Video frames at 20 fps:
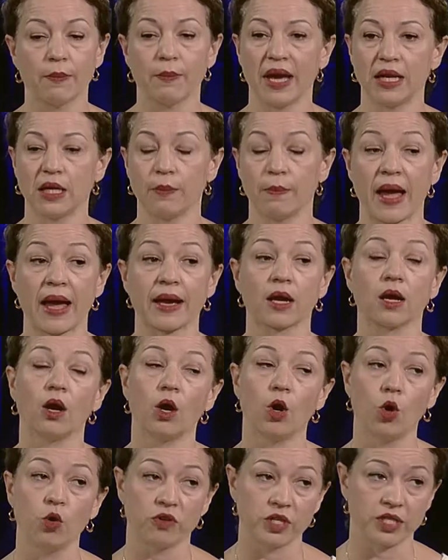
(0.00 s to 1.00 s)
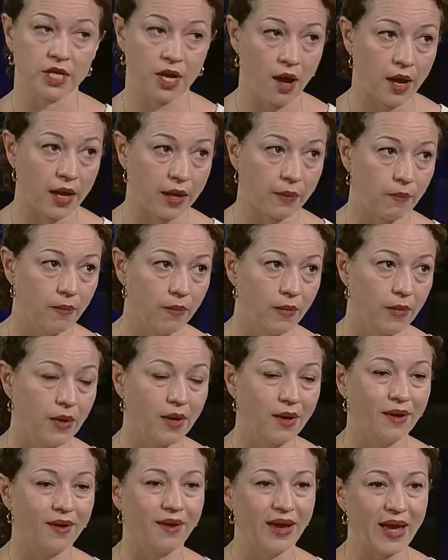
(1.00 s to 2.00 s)
paid it back over time,
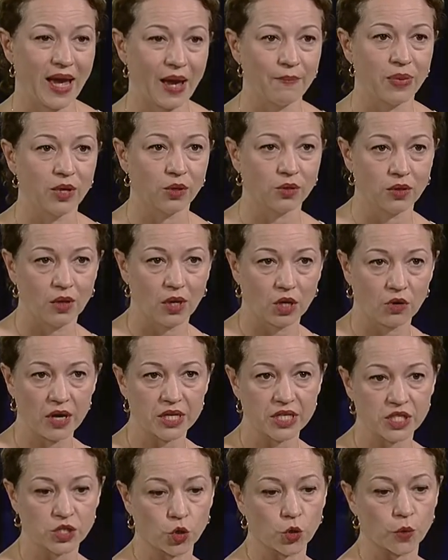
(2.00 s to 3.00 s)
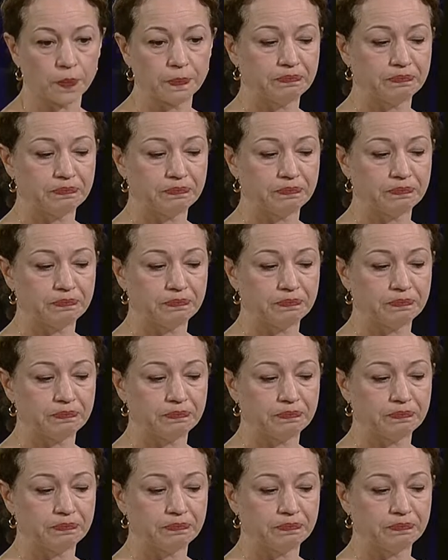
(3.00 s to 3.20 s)
and built a credit score.